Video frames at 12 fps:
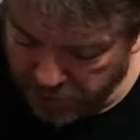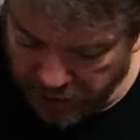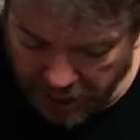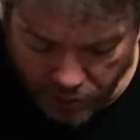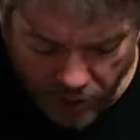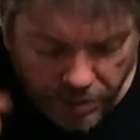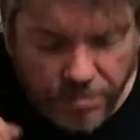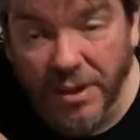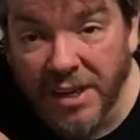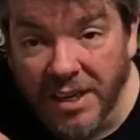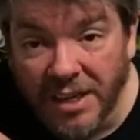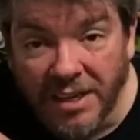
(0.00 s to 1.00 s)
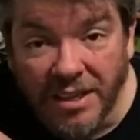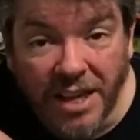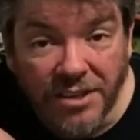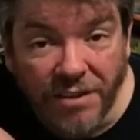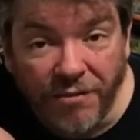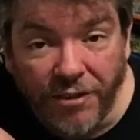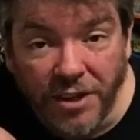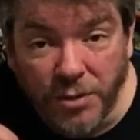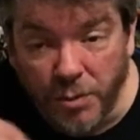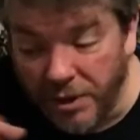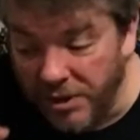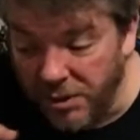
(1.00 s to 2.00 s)
But anyway, that's it for
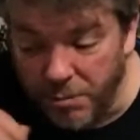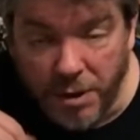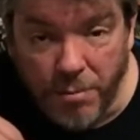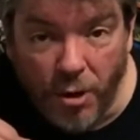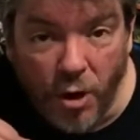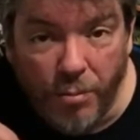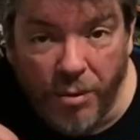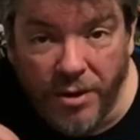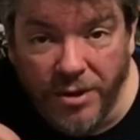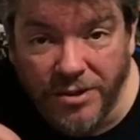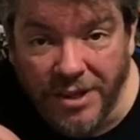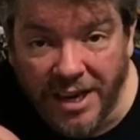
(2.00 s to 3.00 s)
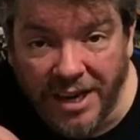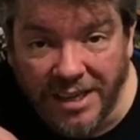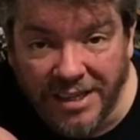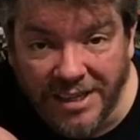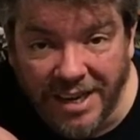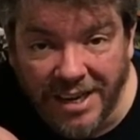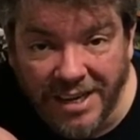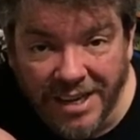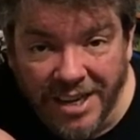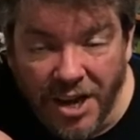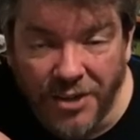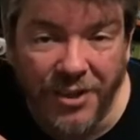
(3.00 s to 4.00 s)
this one. This has been Burgle Brothers, and
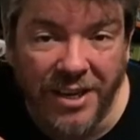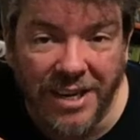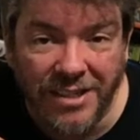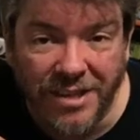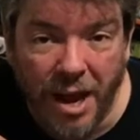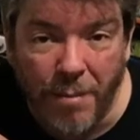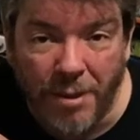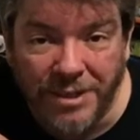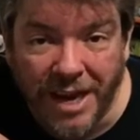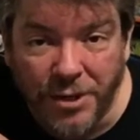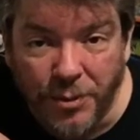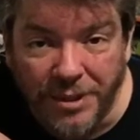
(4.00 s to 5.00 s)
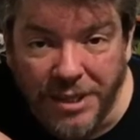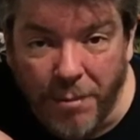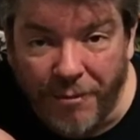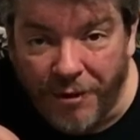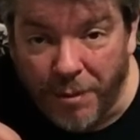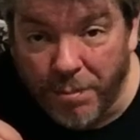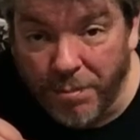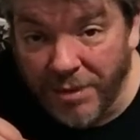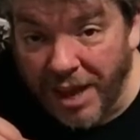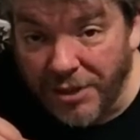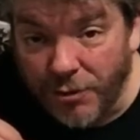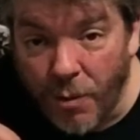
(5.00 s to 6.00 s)
I'll see you next time on Tatooine Tableflip.
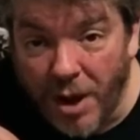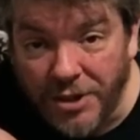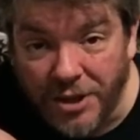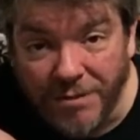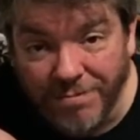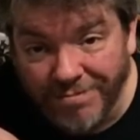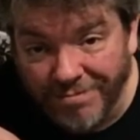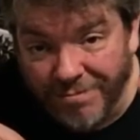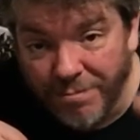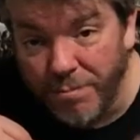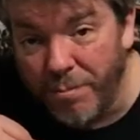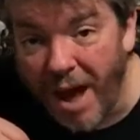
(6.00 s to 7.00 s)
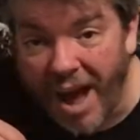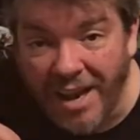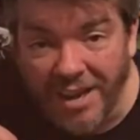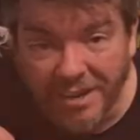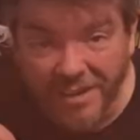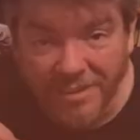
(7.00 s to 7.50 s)
Thanks for watching. Bye.